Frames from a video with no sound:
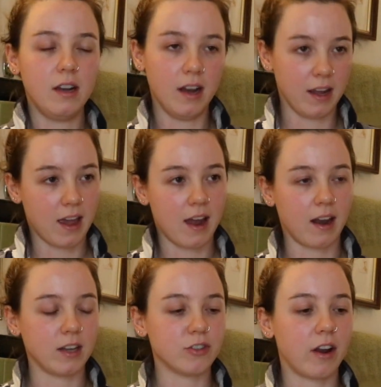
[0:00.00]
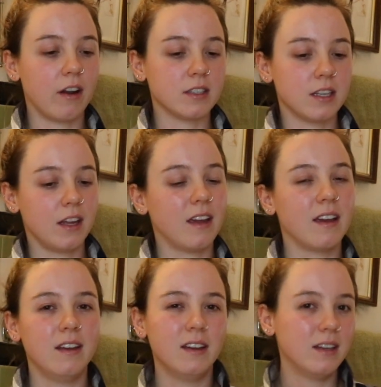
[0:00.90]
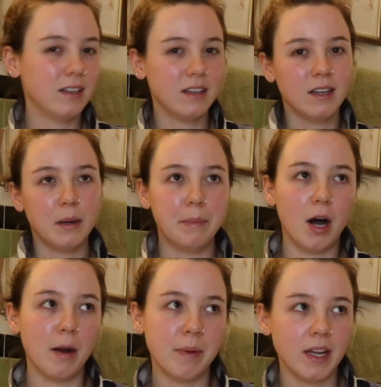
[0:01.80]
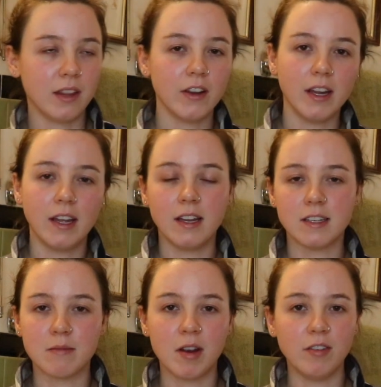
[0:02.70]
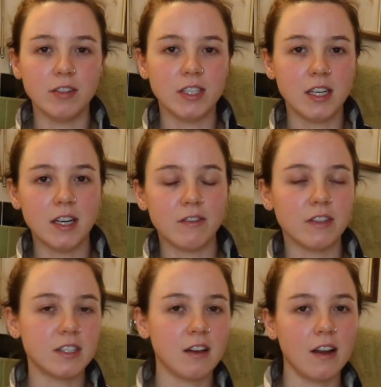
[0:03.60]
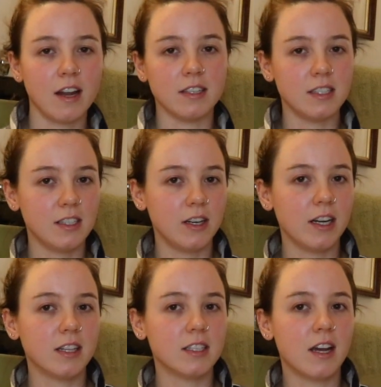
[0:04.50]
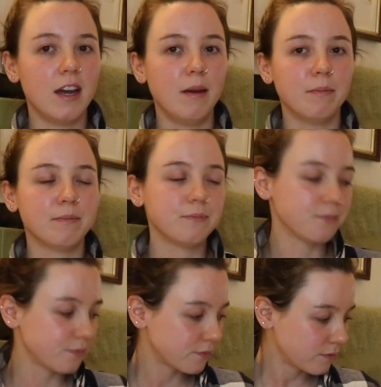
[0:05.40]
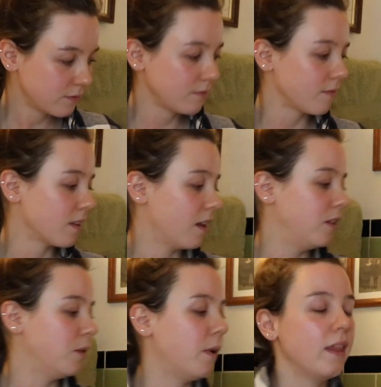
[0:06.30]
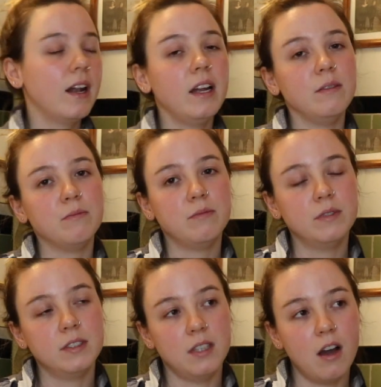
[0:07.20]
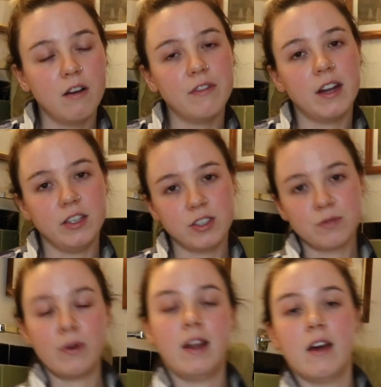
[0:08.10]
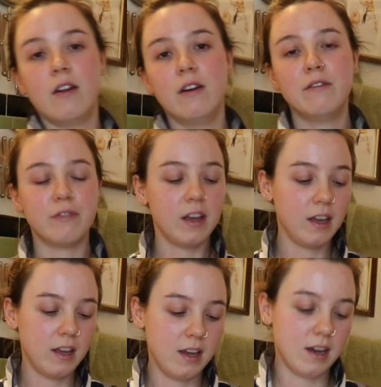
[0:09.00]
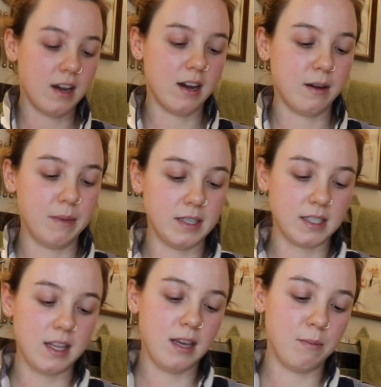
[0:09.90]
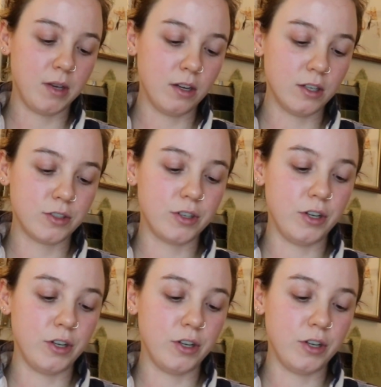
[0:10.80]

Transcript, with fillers: Again, I try not to like pop anything into my routine if it's not necessary at the time. The one that I love that I just ran out of is the Pure